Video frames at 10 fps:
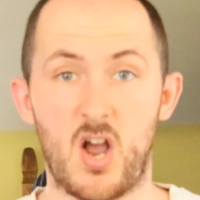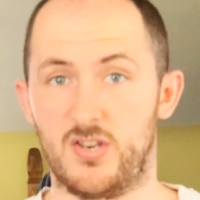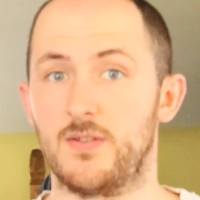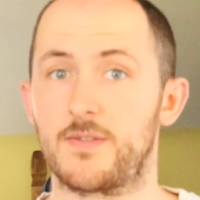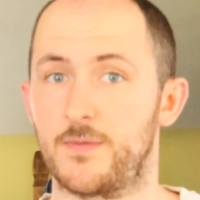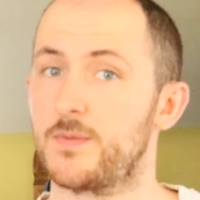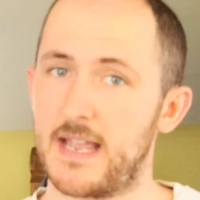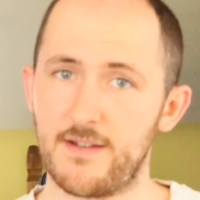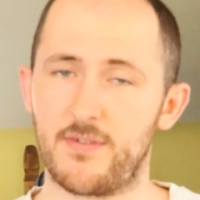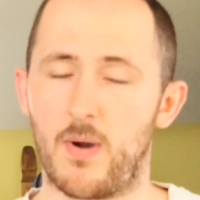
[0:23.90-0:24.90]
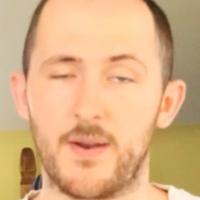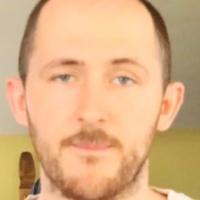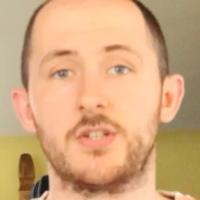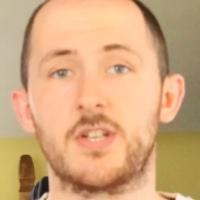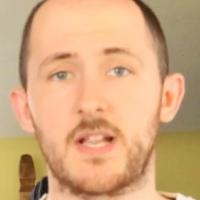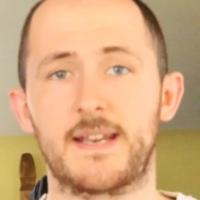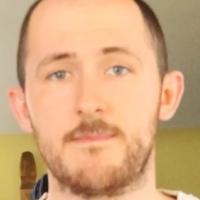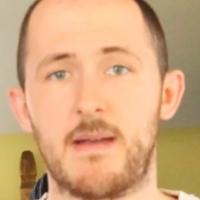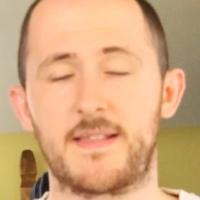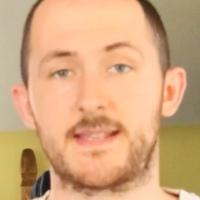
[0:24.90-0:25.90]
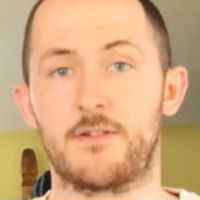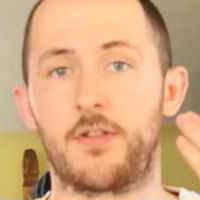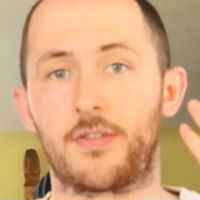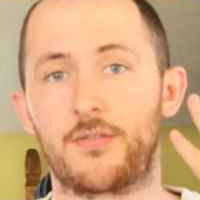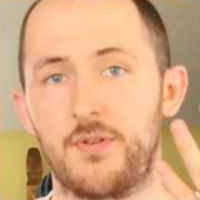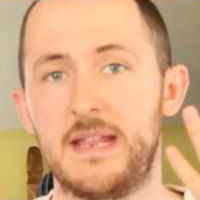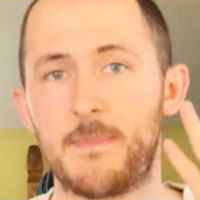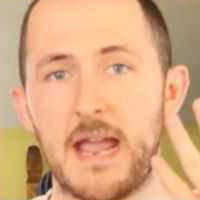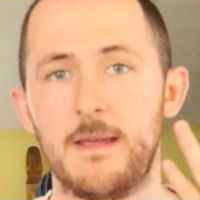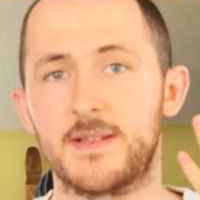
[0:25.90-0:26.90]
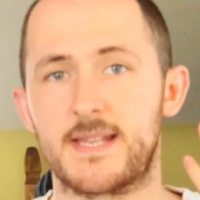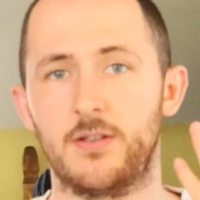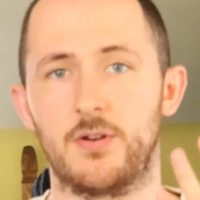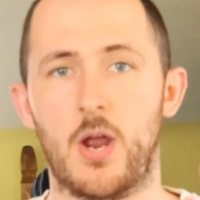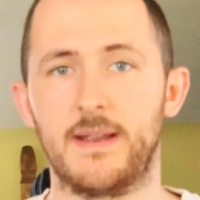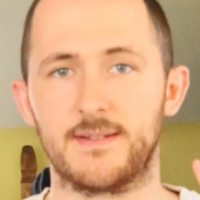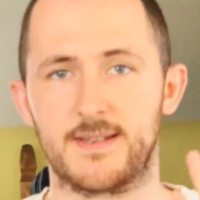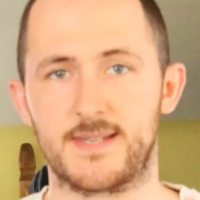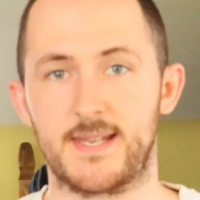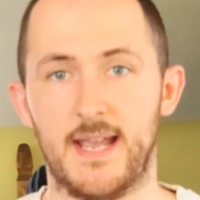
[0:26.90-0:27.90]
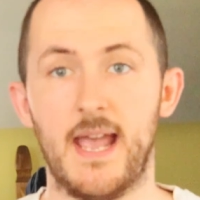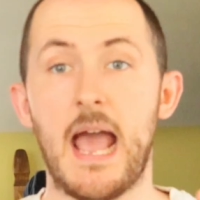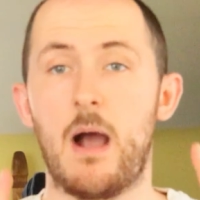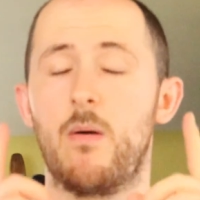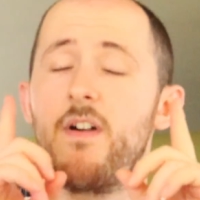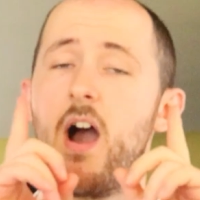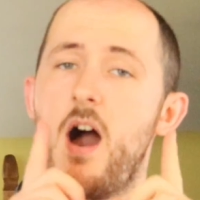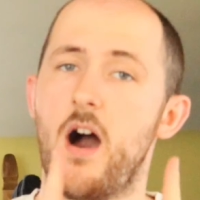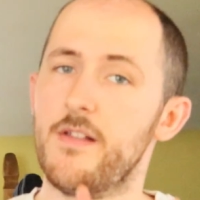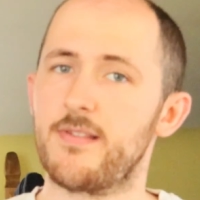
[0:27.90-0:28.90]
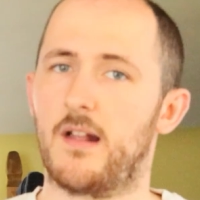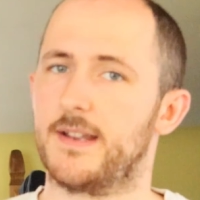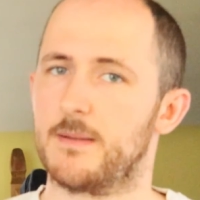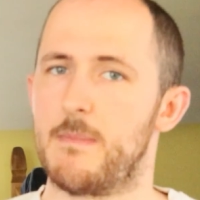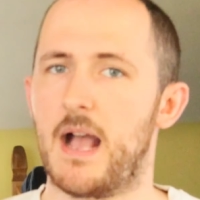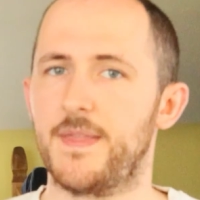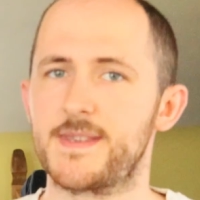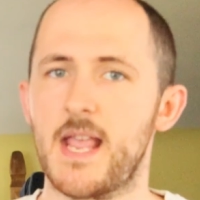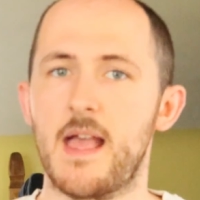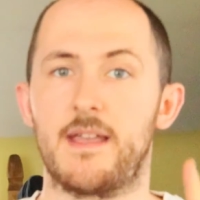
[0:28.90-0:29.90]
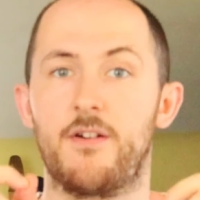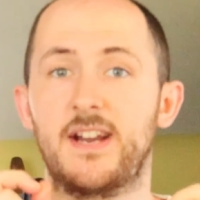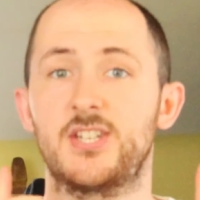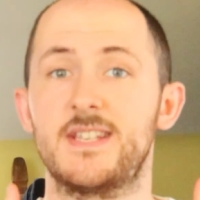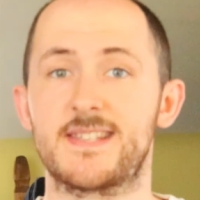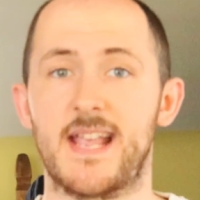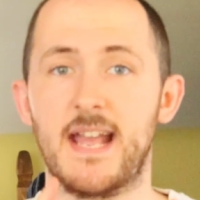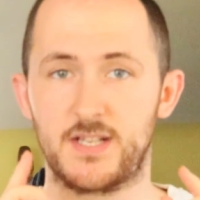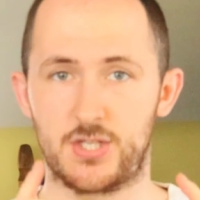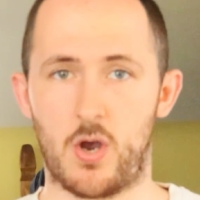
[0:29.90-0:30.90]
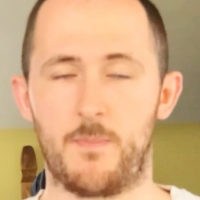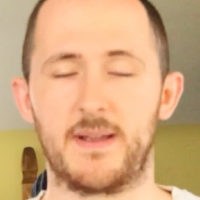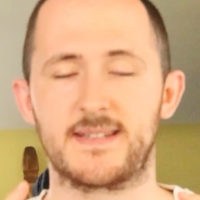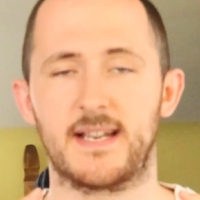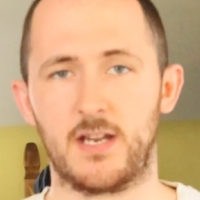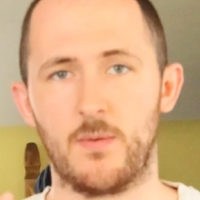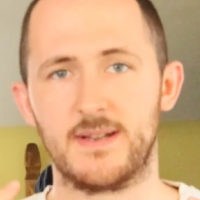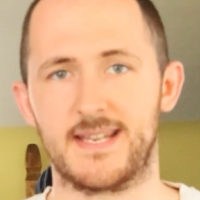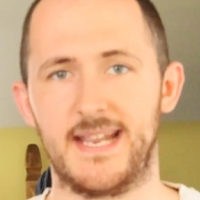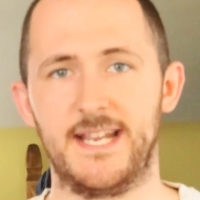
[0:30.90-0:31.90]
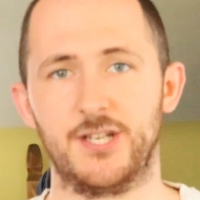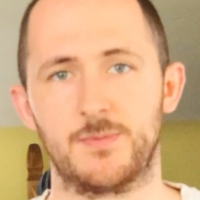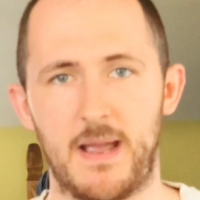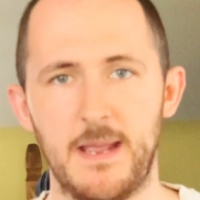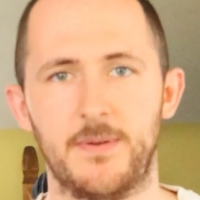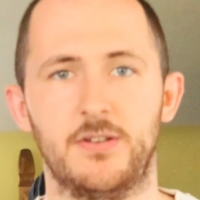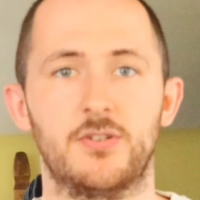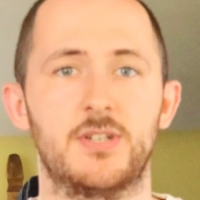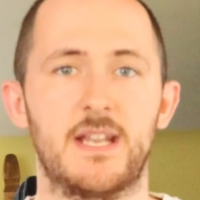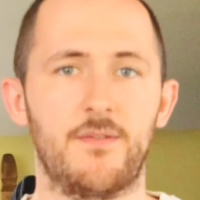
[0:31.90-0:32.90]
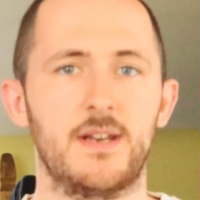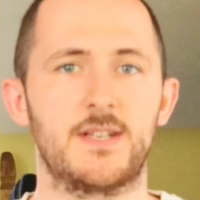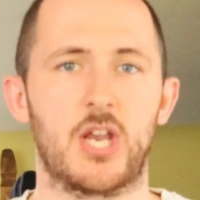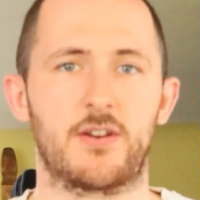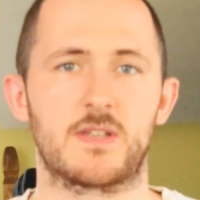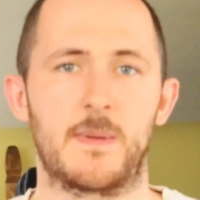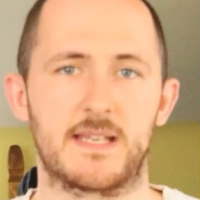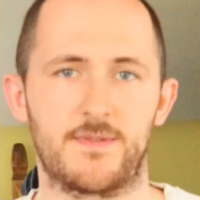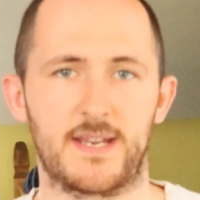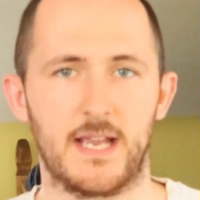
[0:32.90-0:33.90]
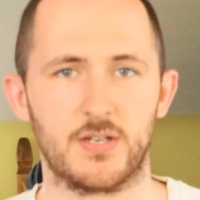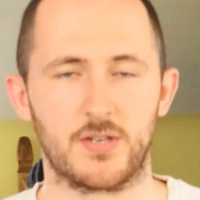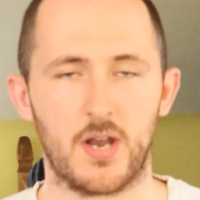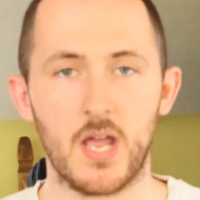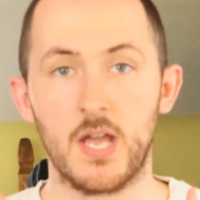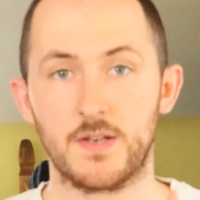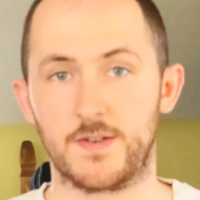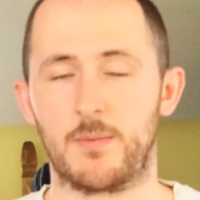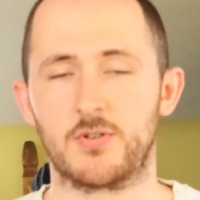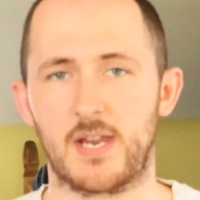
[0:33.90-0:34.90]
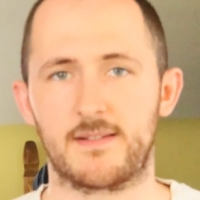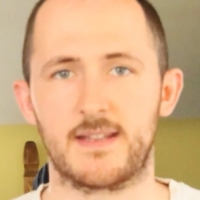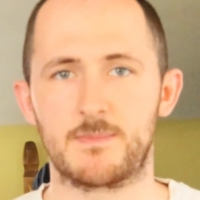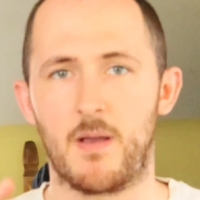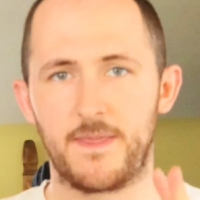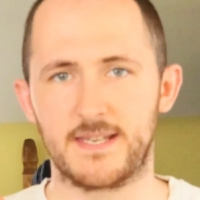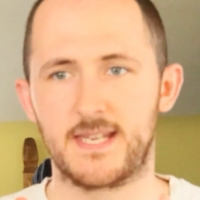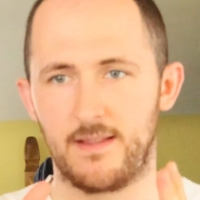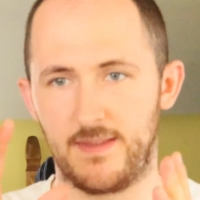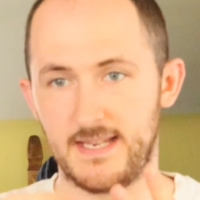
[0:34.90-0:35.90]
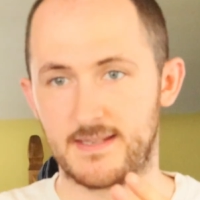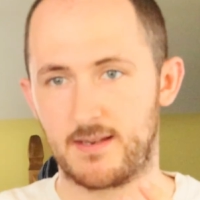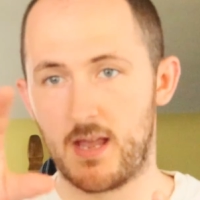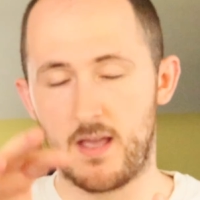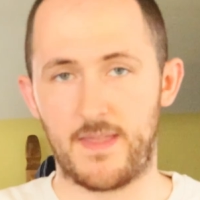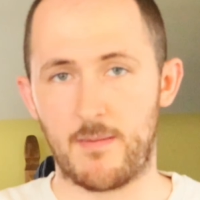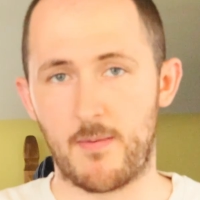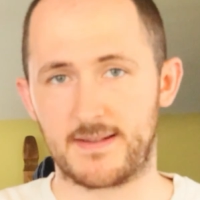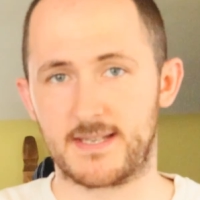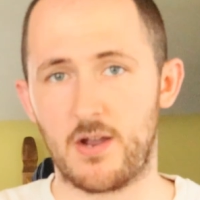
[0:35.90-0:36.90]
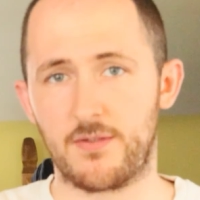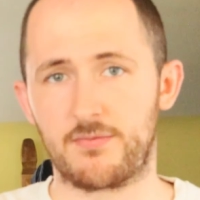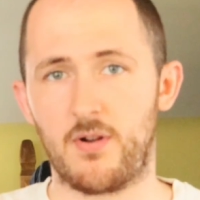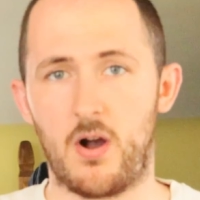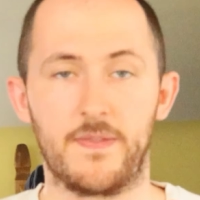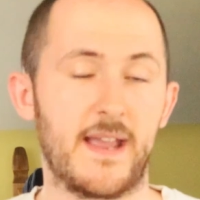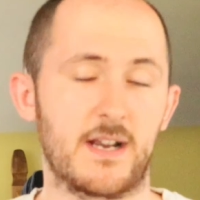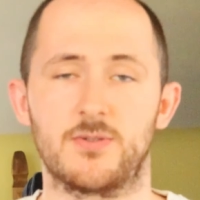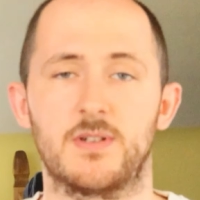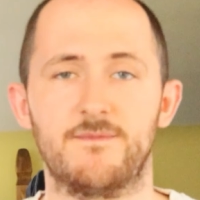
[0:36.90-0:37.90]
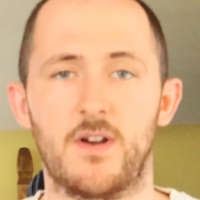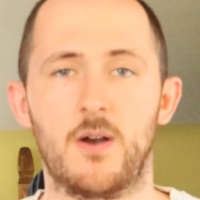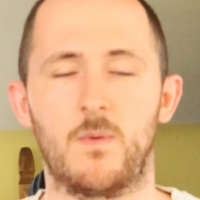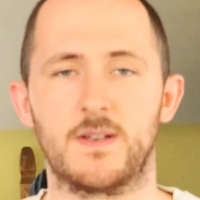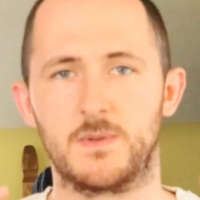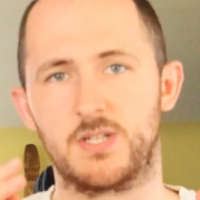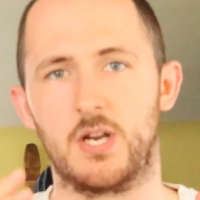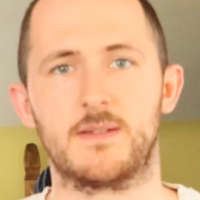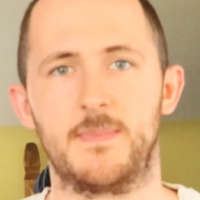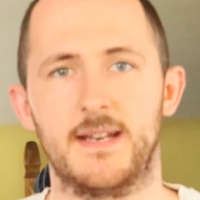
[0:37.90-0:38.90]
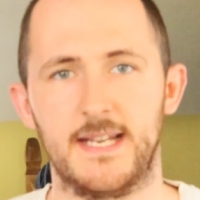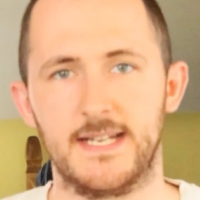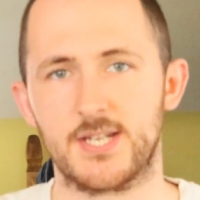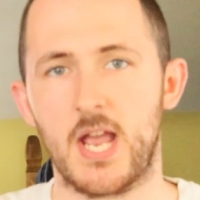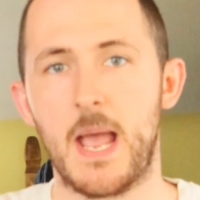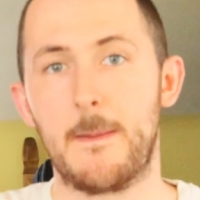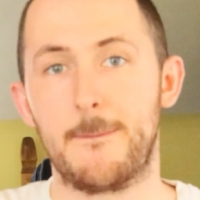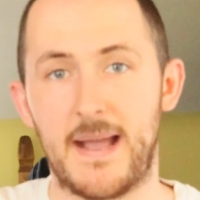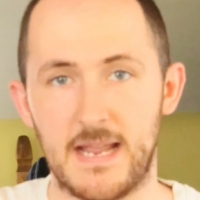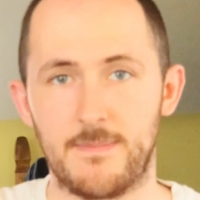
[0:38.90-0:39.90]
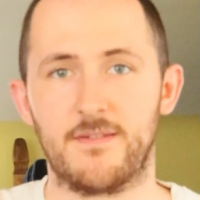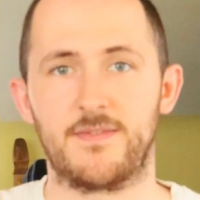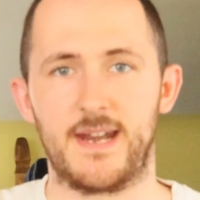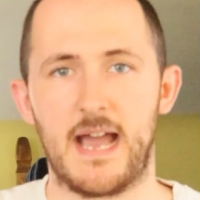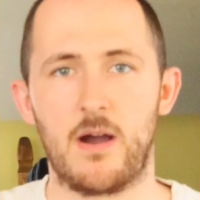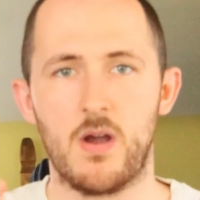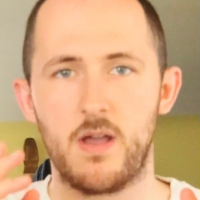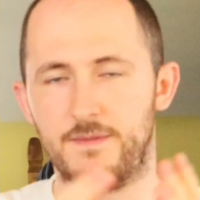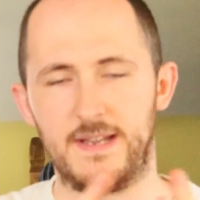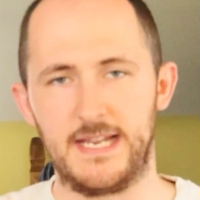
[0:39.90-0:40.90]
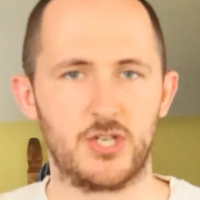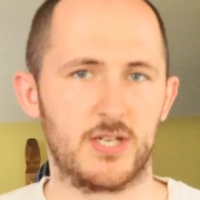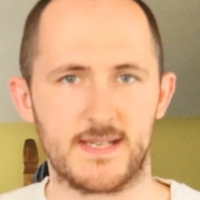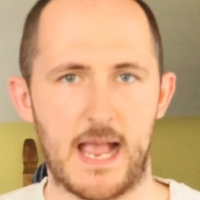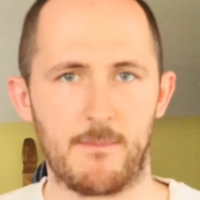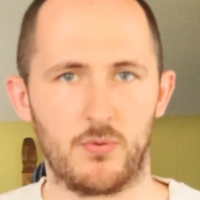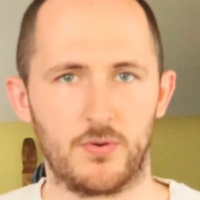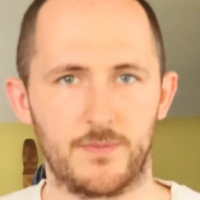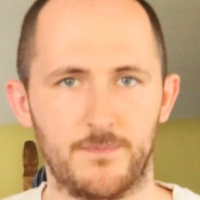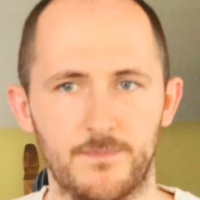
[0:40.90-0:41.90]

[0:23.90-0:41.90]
are useful to everyone. Just like in maths, there are three papers that you're going to sit. However, unlike maths, there are actually set topics that go into each paper, and you should definitely check your specification to double check this, but these that I'm about to go through are the actual confirmed ones, which are going to be in each paper for now, for each exam board.